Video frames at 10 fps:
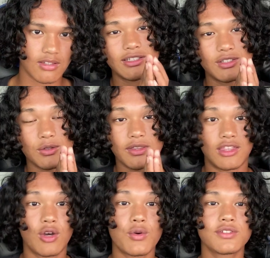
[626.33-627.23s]
So
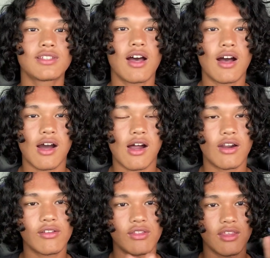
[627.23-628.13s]
those
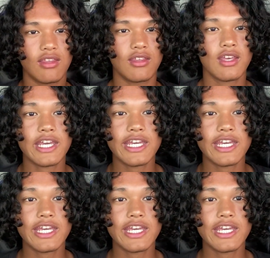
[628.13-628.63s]
are the